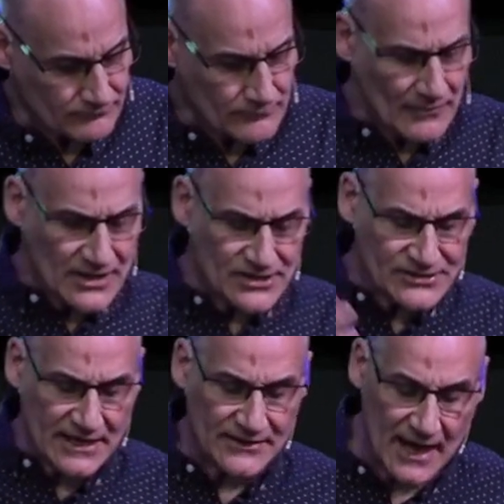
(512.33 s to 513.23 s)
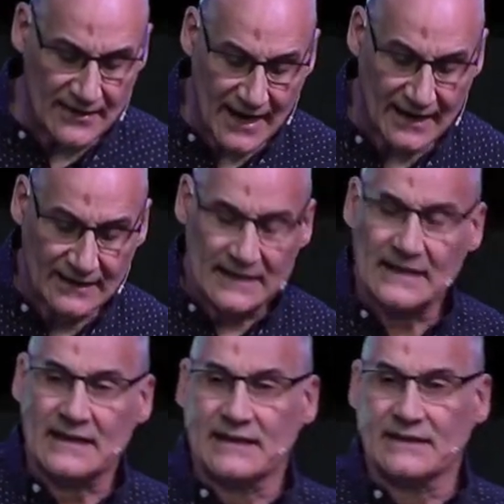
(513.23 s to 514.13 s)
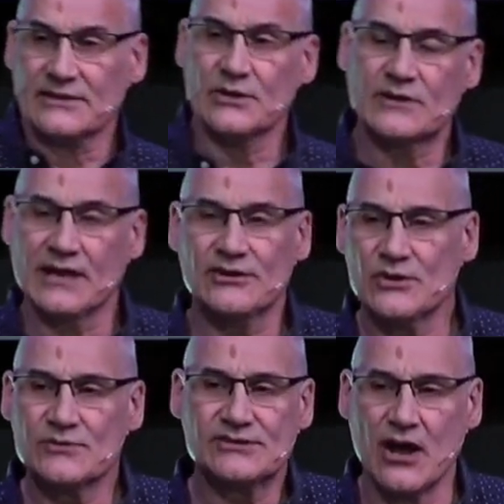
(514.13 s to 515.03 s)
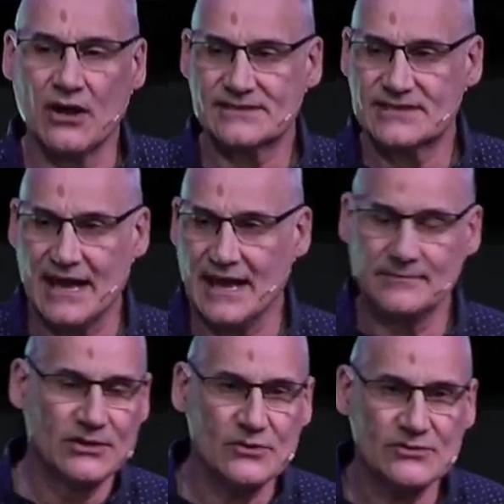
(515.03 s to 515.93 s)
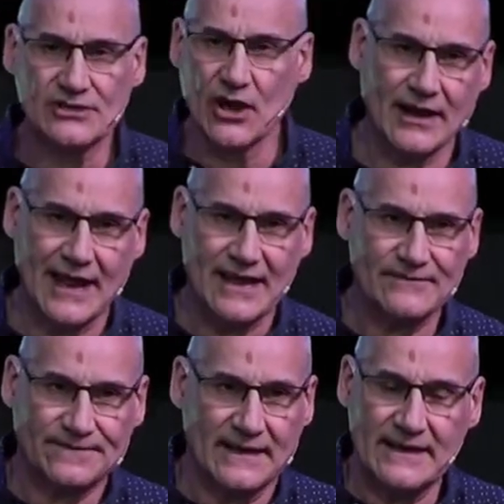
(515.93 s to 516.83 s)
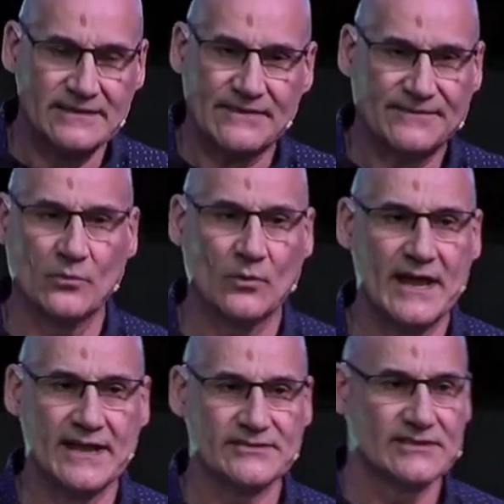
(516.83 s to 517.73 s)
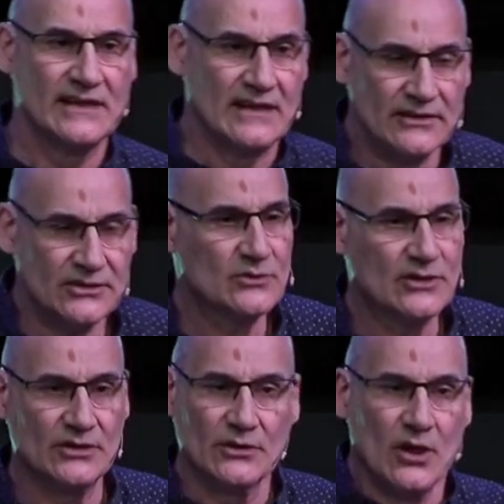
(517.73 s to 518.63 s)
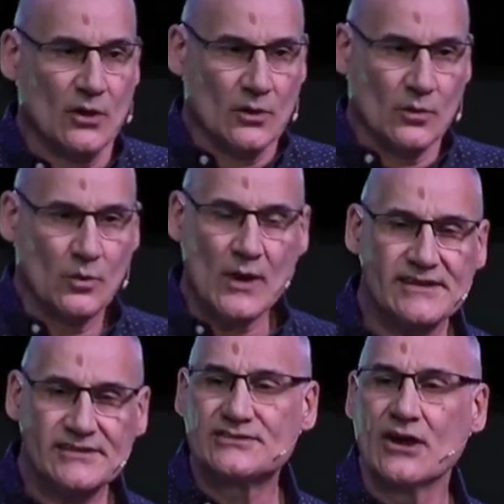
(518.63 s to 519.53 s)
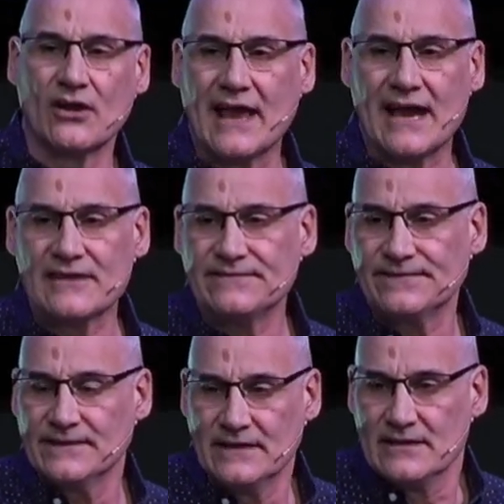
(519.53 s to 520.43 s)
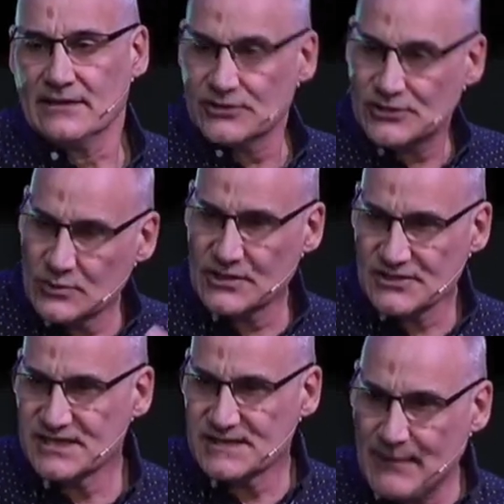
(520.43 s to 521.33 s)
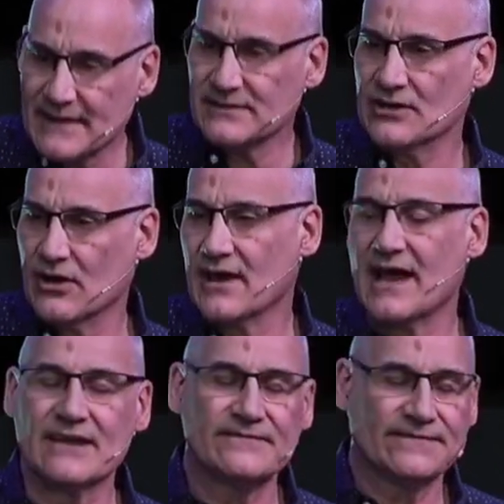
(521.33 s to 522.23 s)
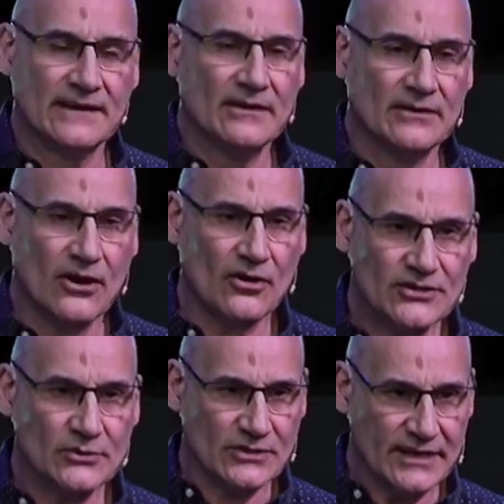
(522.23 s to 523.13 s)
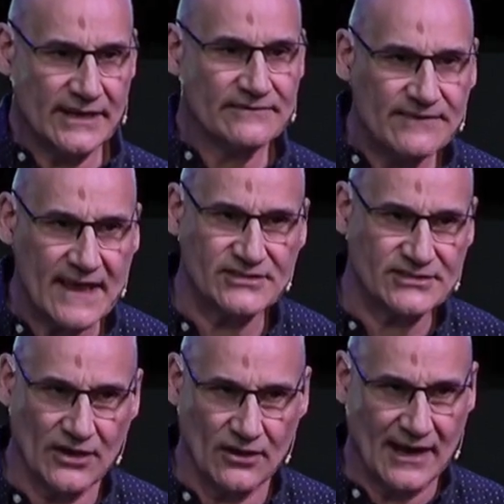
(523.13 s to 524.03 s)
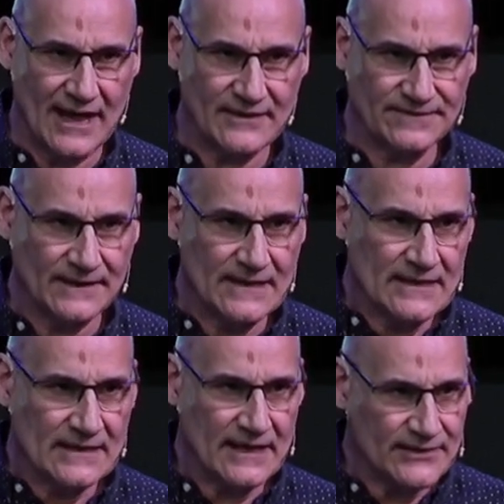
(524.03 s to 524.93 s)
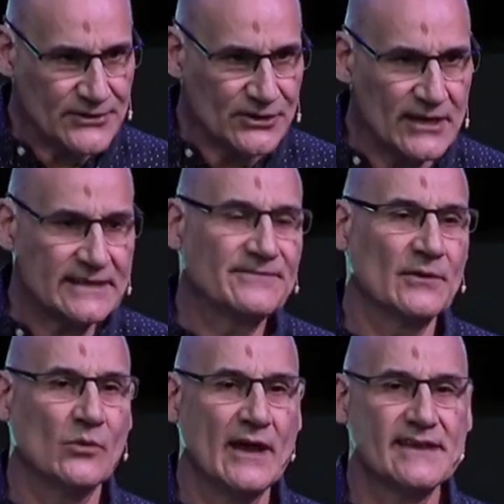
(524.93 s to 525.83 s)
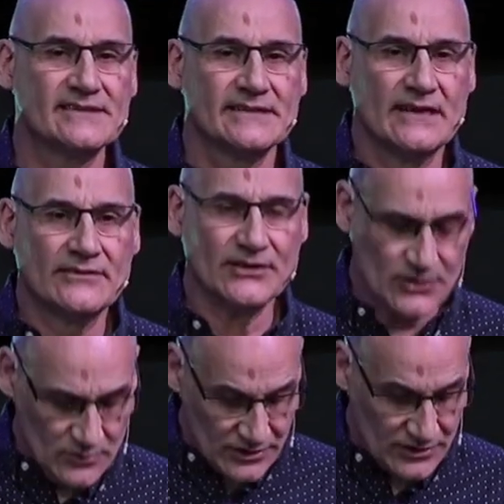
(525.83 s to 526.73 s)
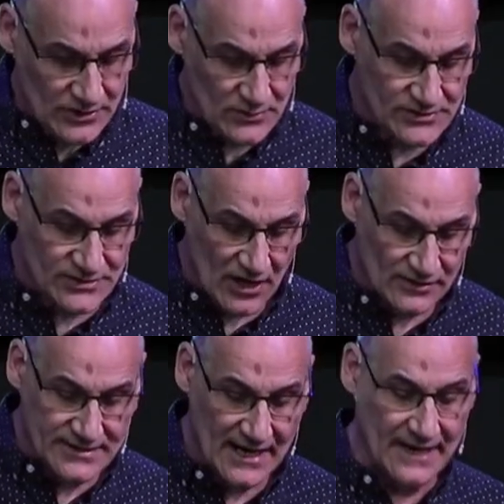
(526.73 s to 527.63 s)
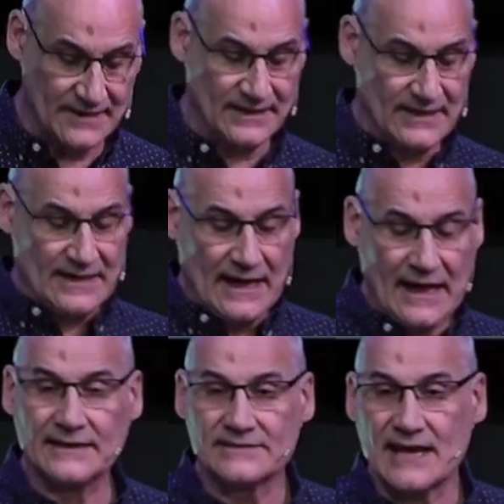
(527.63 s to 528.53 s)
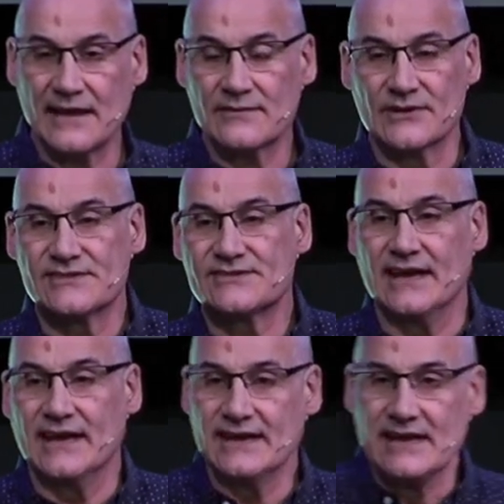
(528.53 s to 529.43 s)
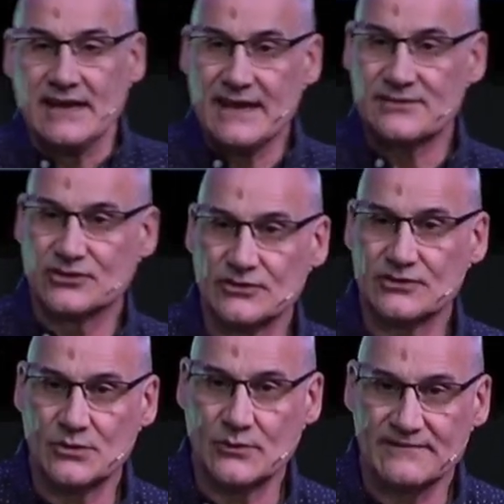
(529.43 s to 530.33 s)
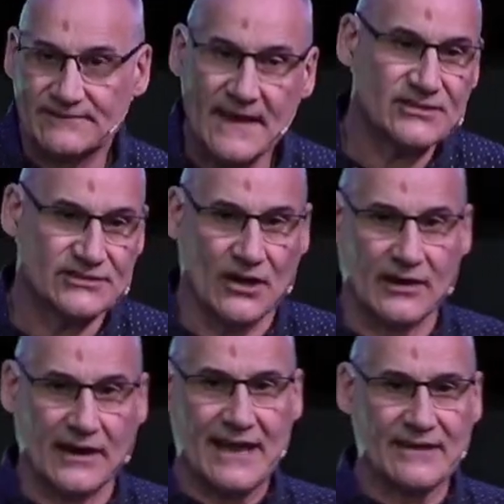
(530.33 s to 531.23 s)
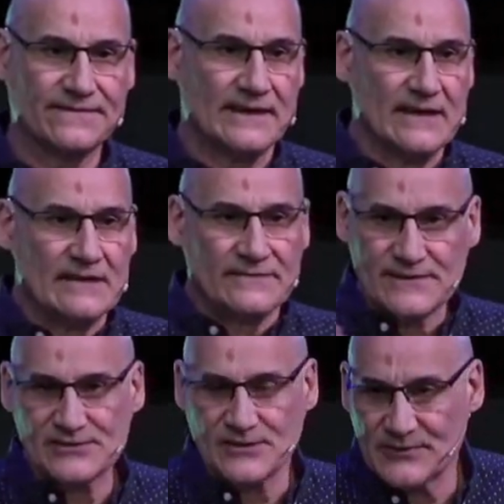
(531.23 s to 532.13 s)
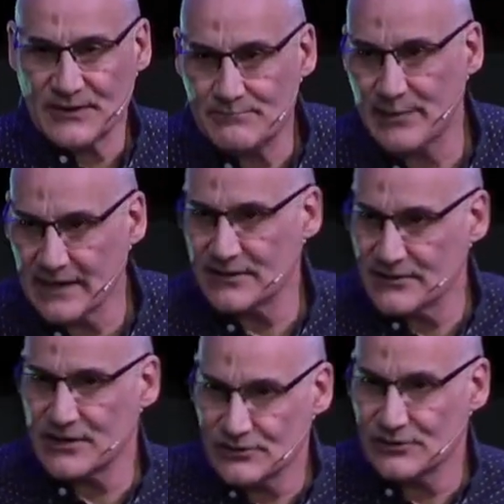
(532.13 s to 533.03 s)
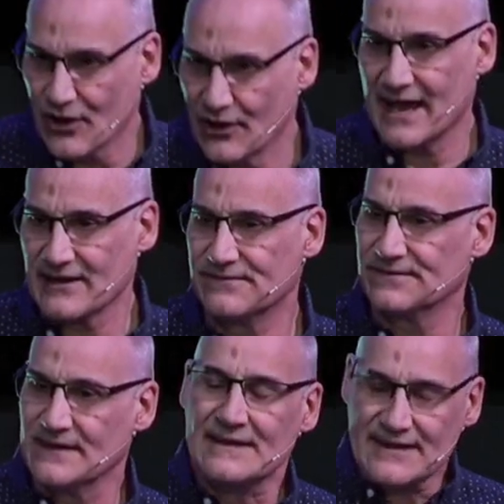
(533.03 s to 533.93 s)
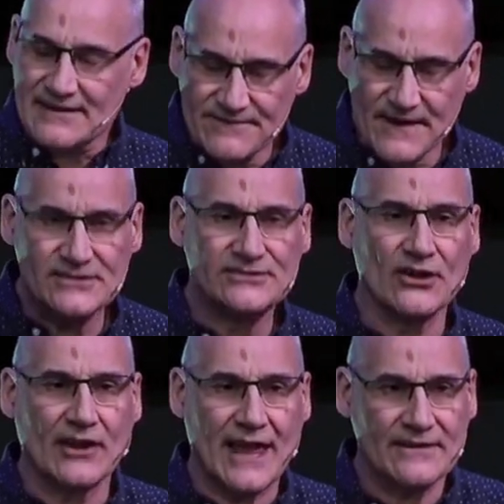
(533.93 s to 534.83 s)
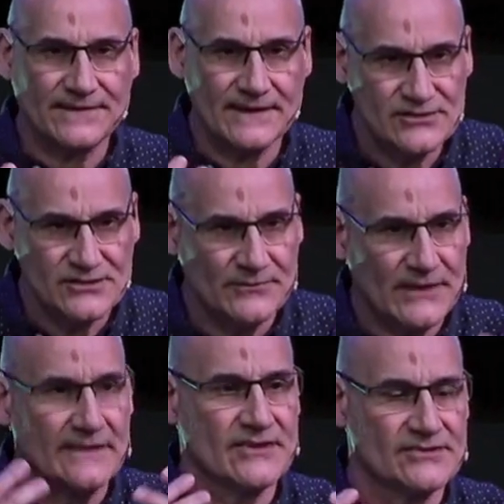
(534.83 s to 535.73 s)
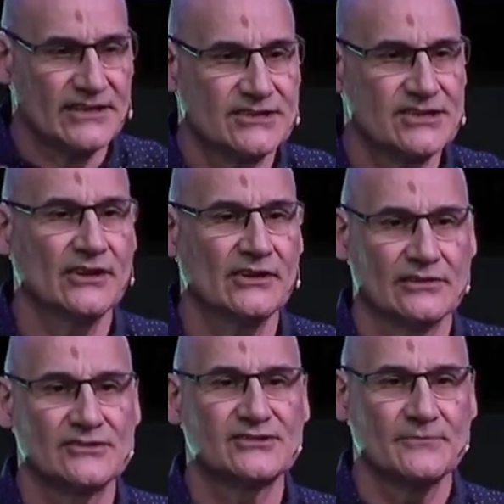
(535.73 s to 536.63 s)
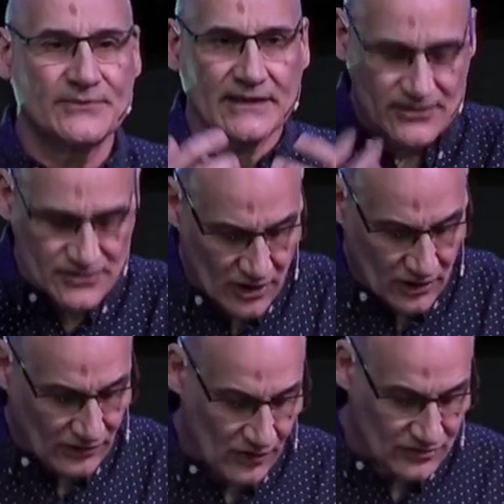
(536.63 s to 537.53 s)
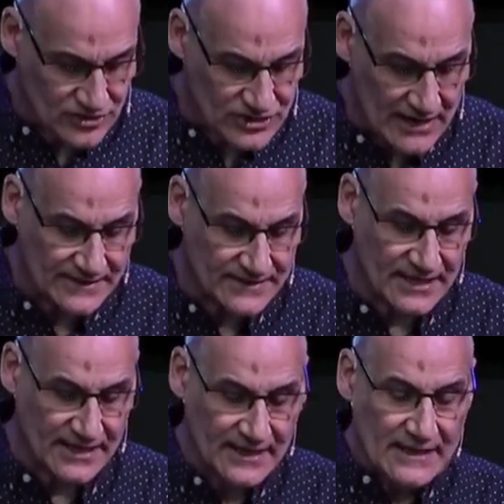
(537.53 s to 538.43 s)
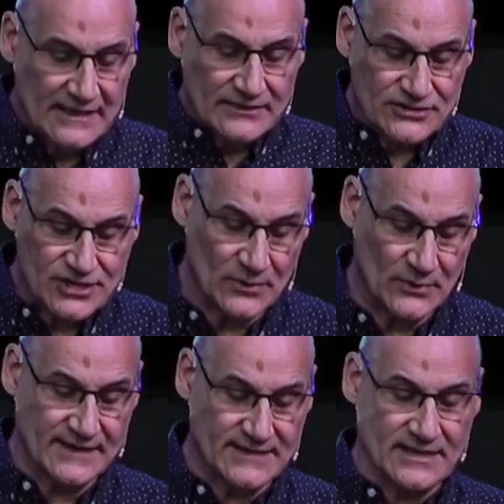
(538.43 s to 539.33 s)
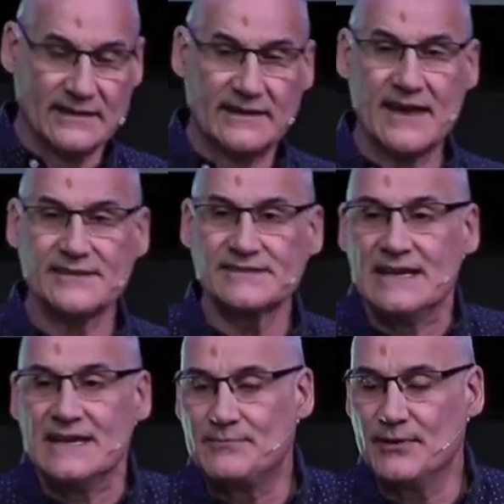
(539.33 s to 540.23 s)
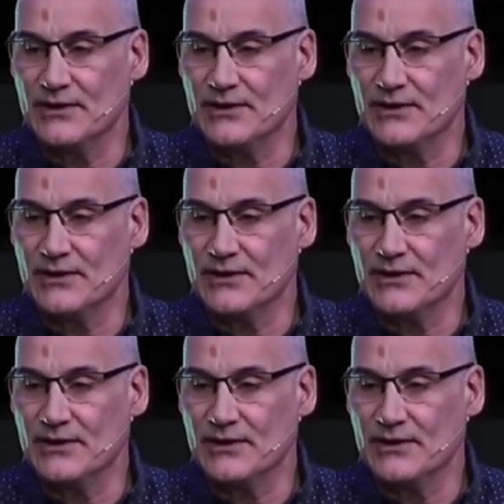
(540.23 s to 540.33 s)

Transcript: You see, there are, you can use your time, use your life in different ways. You can waste your life, you can spend your life, or you can invest your life. In three different ways that you can use your time. And I want to say it's good to invest your life for something bigger than your life. Invest your life in something that's eternal, something that's got longevity to it. Yes? But,